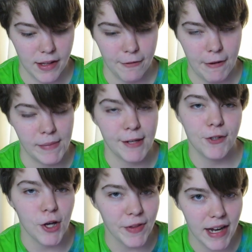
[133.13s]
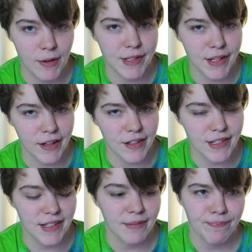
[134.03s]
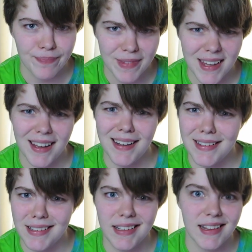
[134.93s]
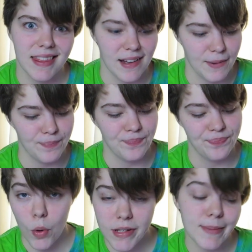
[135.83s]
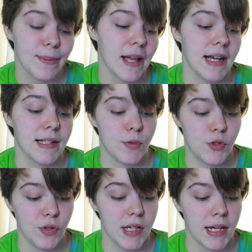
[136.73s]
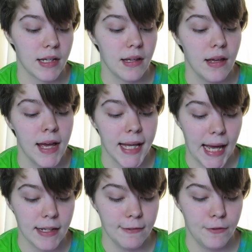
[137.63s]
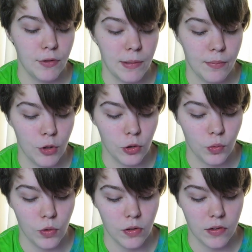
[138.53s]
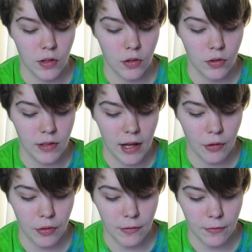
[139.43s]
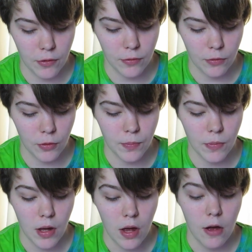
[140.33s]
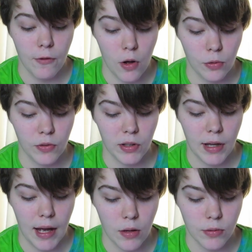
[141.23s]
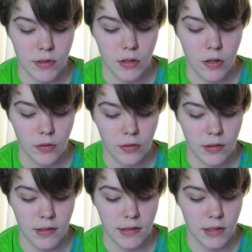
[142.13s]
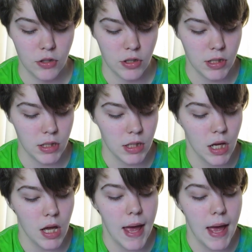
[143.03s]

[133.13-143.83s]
If I'm living on the outskirts, kinda need that. What supplies would you take? Canned food and boiled water, good healthy food for holding out under sieges.